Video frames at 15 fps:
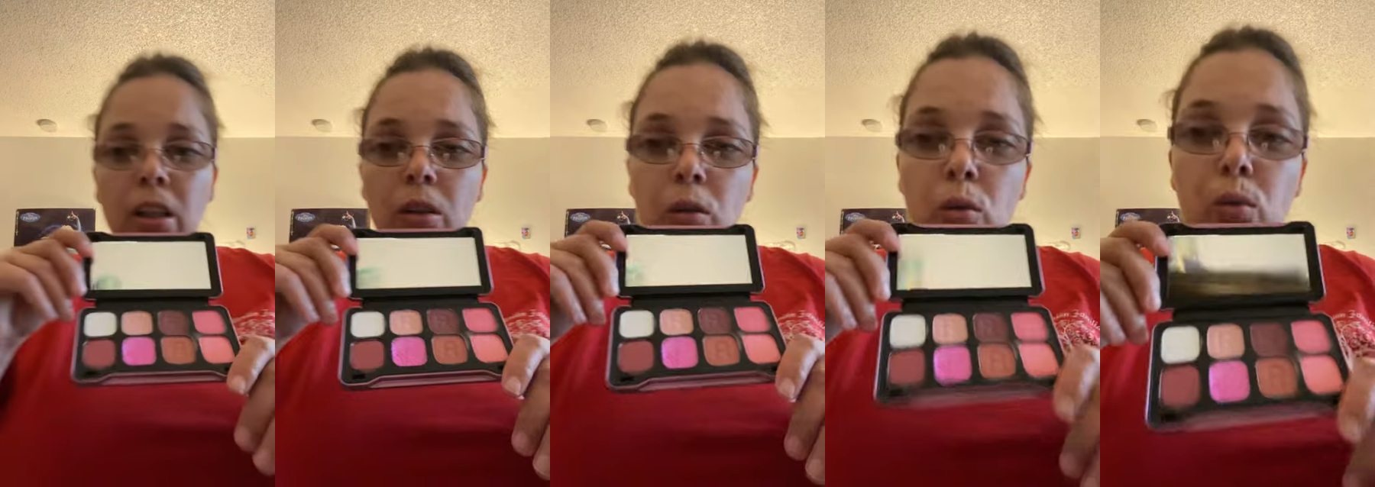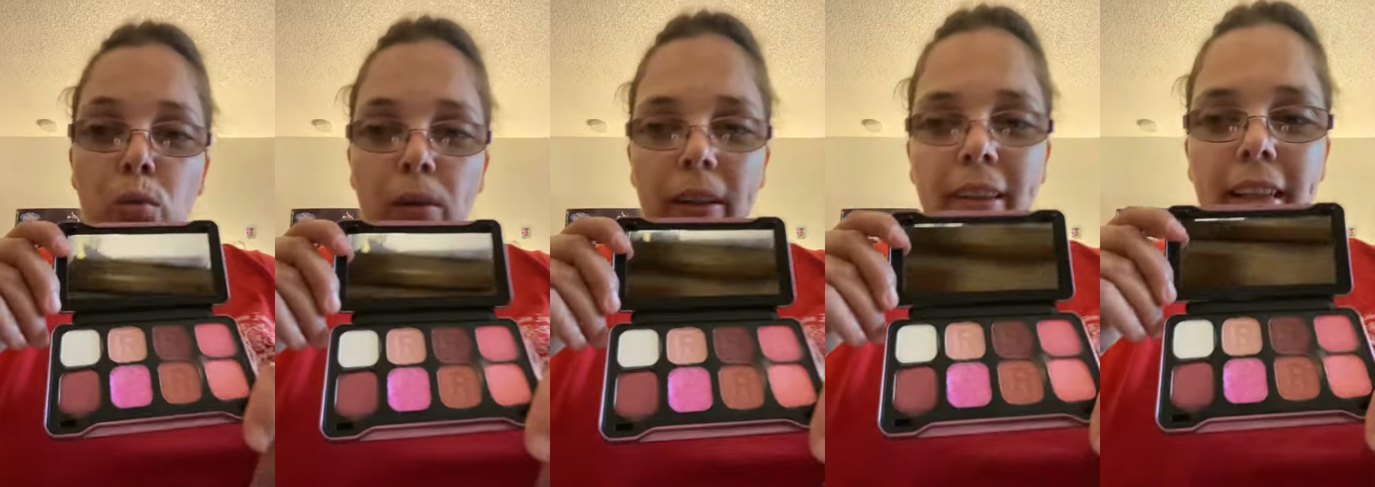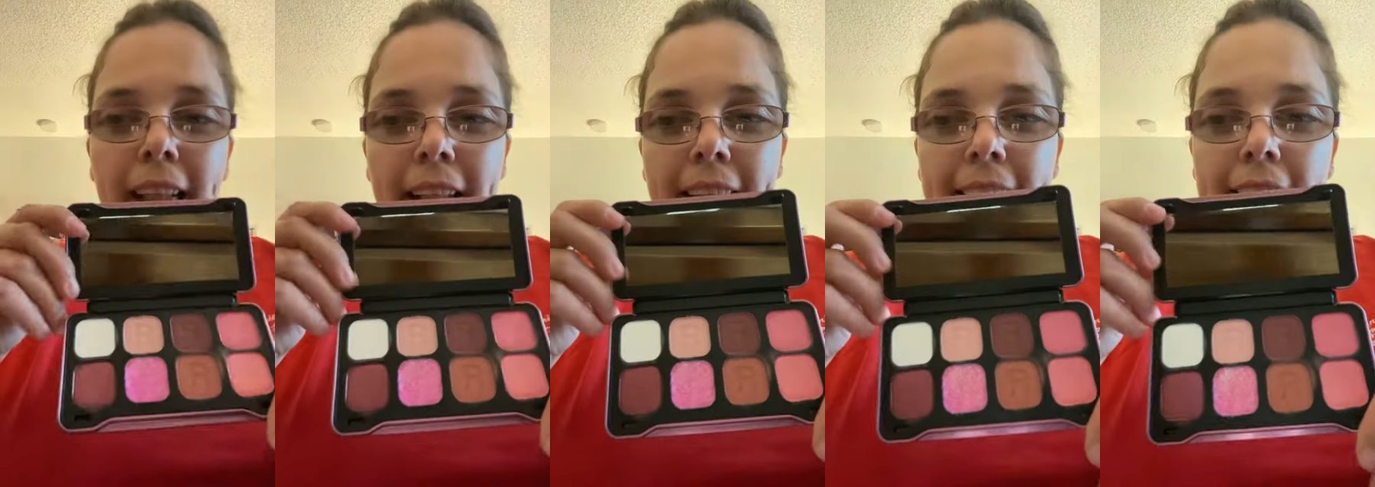new one
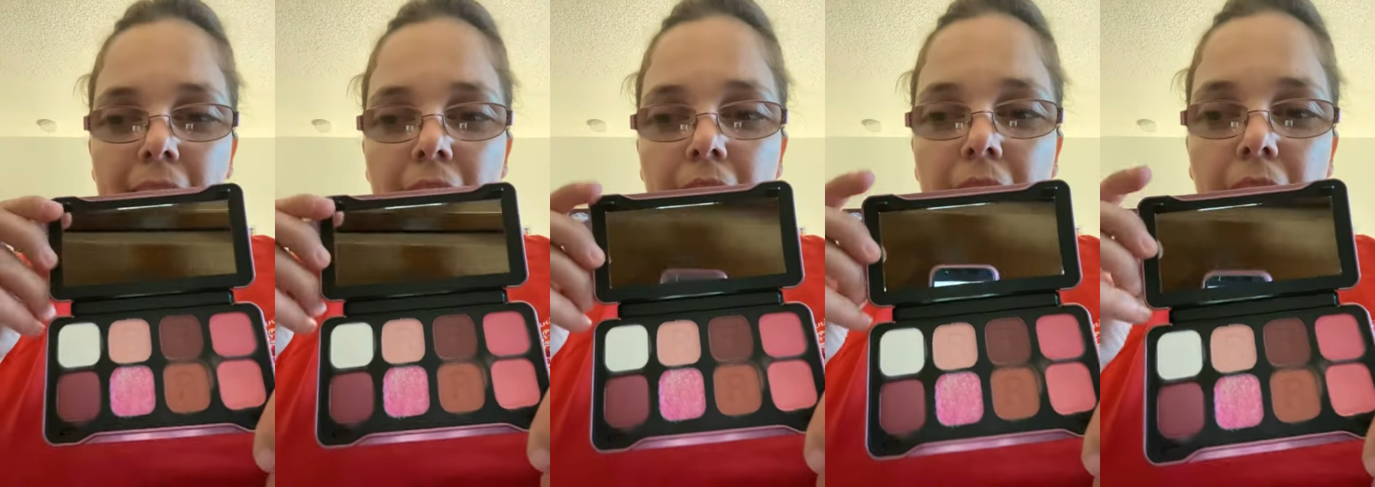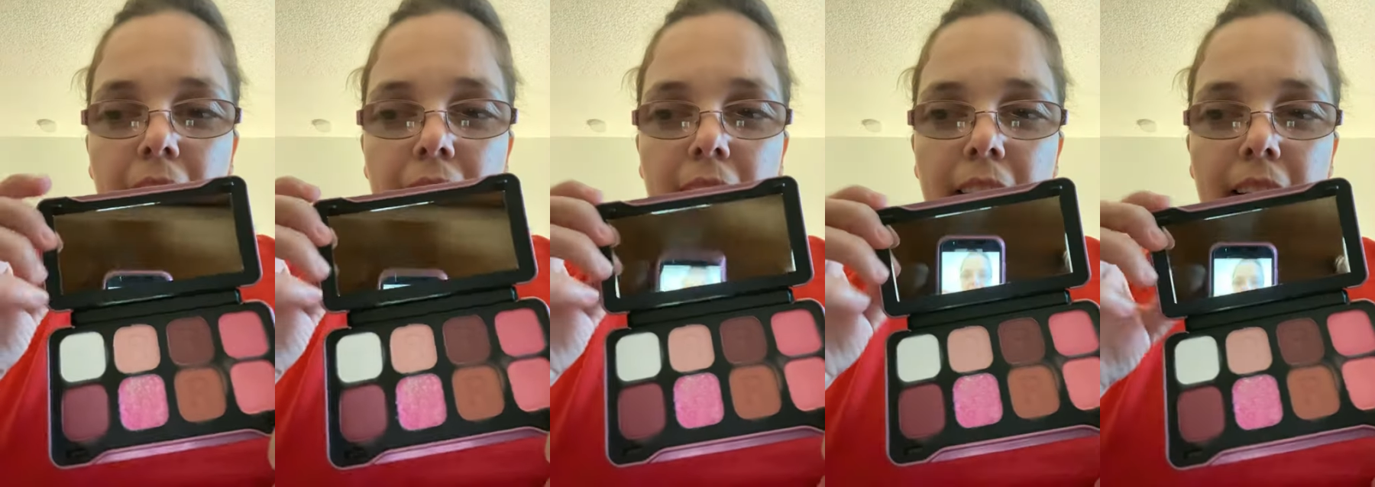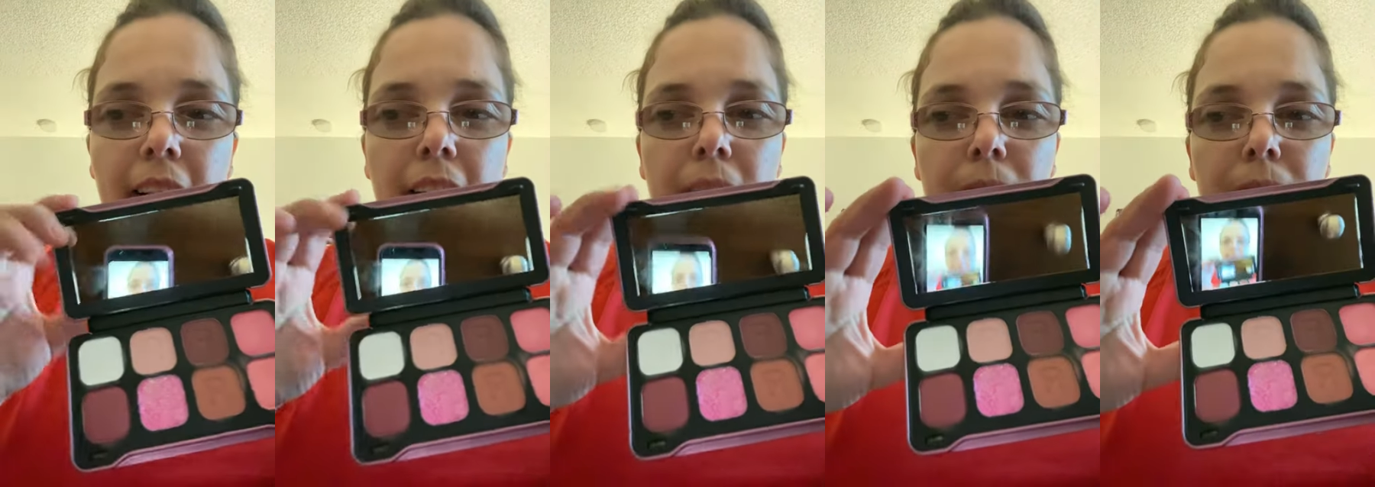that I got on
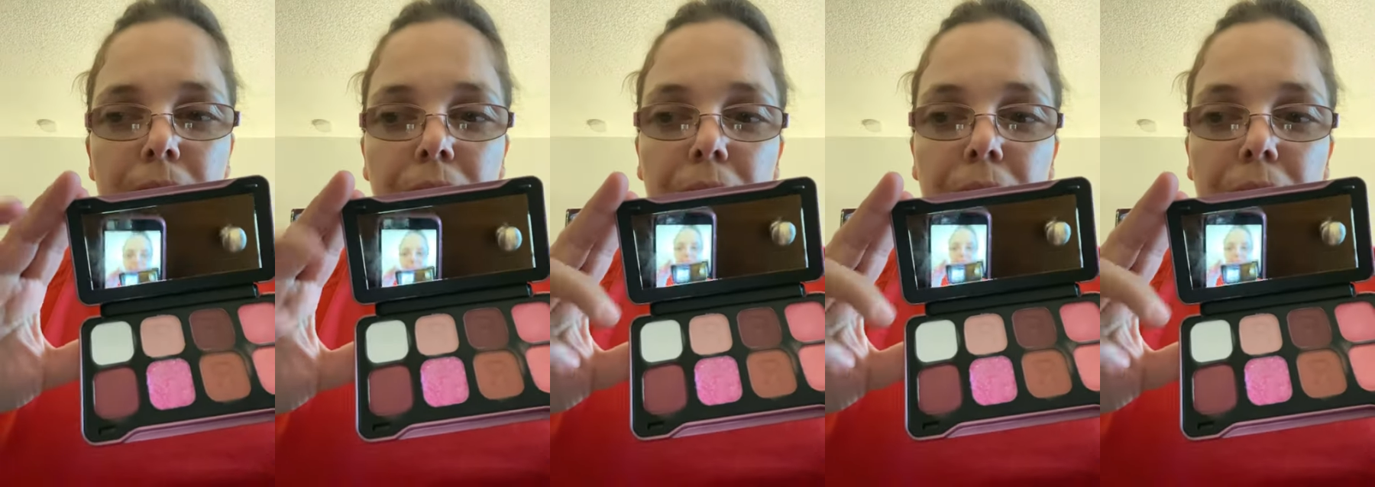the